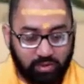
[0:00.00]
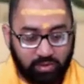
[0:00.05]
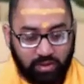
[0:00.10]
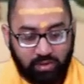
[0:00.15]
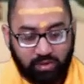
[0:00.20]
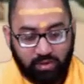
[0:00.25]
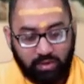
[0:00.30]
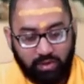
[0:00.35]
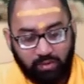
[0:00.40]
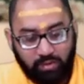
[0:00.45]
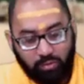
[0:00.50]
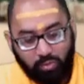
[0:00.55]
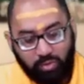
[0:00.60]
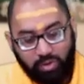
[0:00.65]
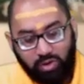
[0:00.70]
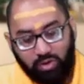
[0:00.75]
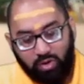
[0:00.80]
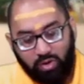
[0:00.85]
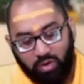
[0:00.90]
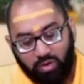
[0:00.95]
That here
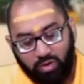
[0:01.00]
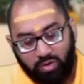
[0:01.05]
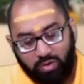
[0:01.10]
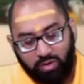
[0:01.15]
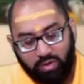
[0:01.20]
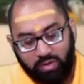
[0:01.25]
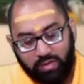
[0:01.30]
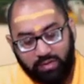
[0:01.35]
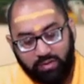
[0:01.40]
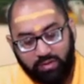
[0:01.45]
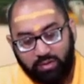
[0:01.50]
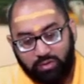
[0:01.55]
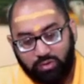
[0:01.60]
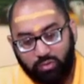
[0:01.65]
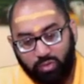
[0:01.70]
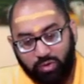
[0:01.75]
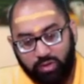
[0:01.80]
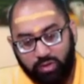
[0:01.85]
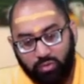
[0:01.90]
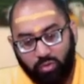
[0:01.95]
we are in the
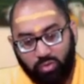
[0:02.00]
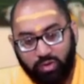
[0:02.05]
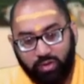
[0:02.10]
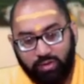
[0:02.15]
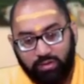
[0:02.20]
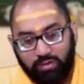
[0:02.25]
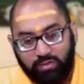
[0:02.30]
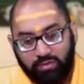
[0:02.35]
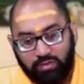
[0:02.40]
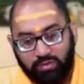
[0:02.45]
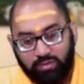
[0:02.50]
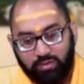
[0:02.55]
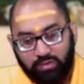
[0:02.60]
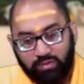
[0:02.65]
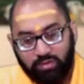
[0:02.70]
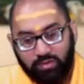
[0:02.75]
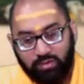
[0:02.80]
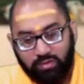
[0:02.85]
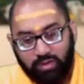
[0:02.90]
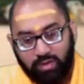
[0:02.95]
2020s,
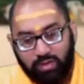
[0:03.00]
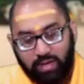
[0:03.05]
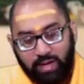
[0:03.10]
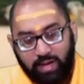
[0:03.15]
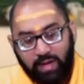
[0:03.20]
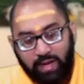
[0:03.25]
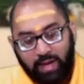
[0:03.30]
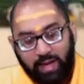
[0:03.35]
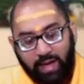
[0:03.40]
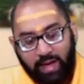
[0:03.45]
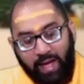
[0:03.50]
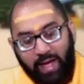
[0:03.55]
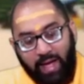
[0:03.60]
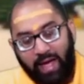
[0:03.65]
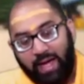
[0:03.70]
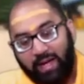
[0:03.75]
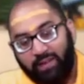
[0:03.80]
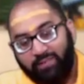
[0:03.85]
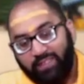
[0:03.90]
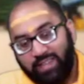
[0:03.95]

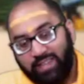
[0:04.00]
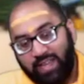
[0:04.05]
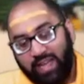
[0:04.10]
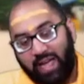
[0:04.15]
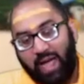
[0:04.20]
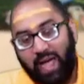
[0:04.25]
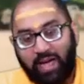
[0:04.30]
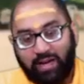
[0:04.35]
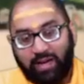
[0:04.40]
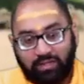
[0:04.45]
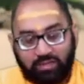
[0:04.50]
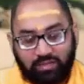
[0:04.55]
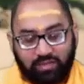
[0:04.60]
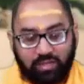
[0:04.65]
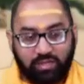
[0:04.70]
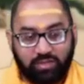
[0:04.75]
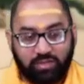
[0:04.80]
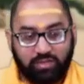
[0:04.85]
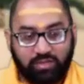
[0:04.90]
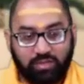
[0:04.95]
having
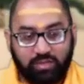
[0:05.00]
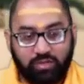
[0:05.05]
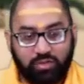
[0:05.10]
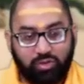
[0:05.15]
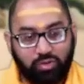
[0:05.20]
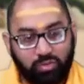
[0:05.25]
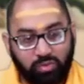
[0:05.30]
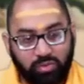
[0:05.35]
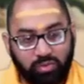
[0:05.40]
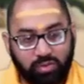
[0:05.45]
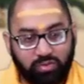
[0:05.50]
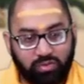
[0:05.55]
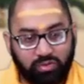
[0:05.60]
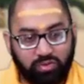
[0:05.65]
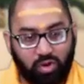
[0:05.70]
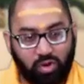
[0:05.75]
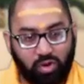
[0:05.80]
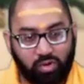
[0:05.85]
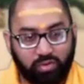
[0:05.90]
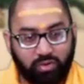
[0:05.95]
access to this
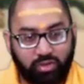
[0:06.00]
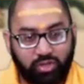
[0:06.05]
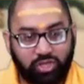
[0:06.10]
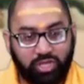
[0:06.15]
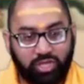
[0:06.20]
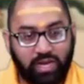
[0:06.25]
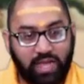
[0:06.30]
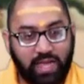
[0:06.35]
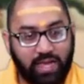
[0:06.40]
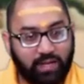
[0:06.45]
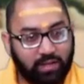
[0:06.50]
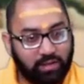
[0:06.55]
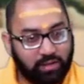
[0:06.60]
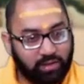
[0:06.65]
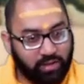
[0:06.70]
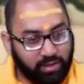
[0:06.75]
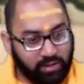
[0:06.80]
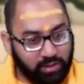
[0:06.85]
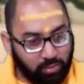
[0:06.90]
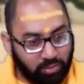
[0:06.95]
knowledge in a
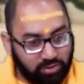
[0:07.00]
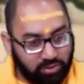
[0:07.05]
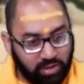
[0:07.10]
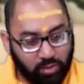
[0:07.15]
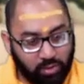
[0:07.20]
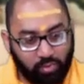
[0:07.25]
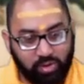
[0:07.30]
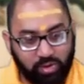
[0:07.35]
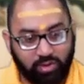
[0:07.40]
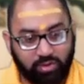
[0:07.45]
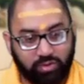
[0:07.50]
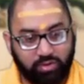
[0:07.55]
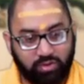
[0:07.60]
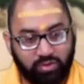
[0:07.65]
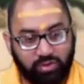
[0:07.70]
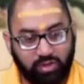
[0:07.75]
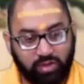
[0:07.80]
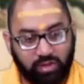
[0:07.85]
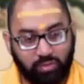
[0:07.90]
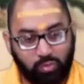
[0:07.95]
language that we
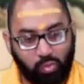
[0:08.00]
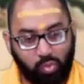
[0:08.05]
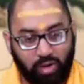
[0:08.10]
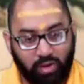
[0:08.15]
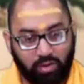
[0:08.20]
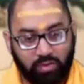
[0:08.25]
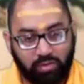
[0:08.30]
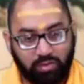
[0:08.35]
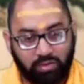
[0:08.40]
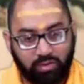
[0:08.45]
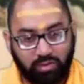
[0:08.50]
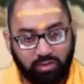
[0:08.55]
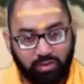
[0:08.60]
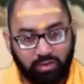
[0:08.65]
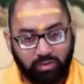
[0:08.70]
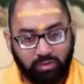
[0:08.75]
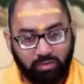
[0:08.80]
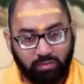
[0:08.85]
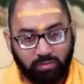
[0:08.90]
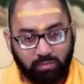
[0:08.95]
understand well,
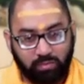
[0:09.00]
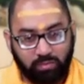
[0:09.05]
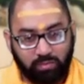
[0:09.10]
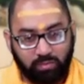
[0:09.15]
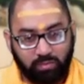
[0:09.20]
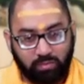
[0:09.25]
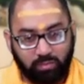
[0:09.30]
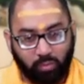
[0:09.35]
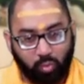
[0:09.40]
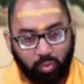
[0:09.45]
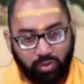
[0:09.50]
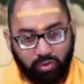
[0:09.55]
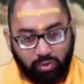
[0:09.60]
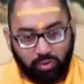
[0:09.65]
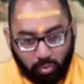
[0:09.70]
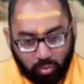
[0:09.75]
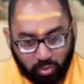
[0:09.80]
with